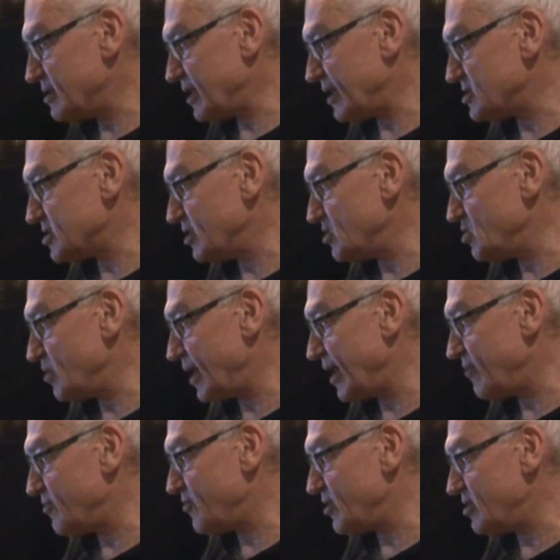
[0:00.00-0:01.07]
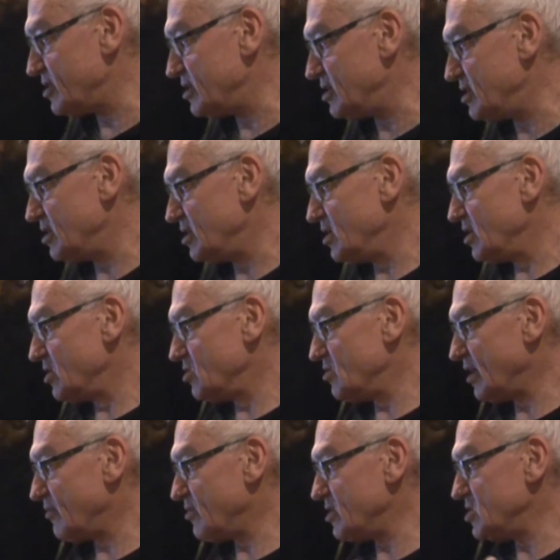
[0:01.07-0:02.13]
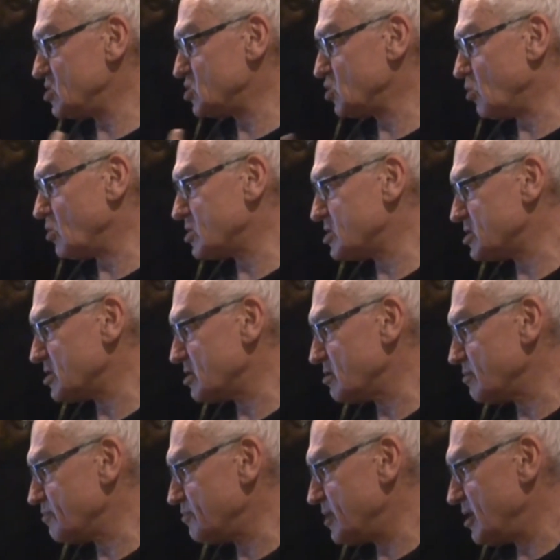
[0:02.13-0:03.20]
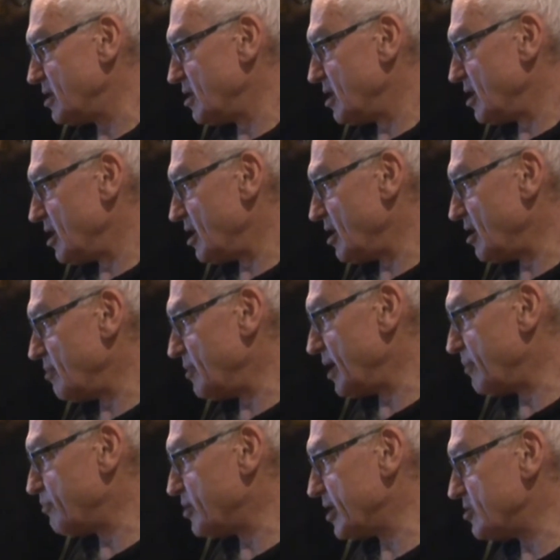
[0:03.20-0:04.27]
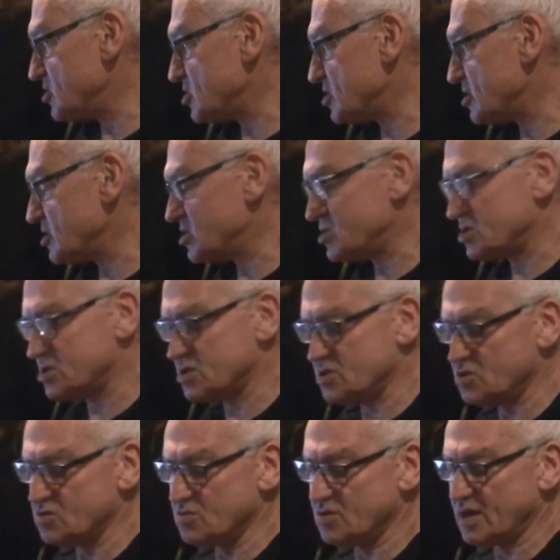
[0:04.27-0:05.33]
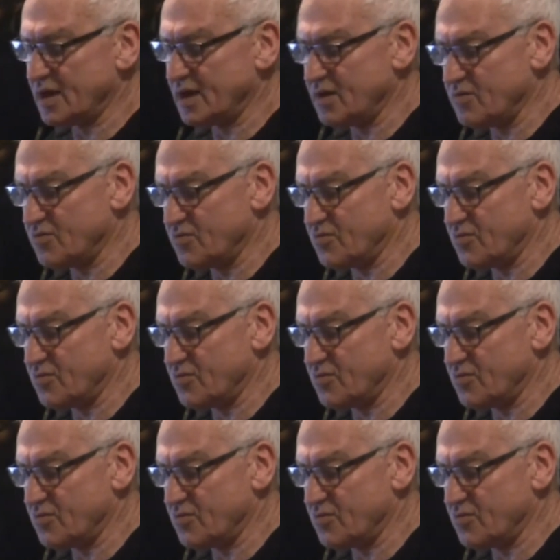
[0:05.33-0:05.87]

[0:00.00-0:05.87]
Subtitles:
so you have very short-term approaches. You have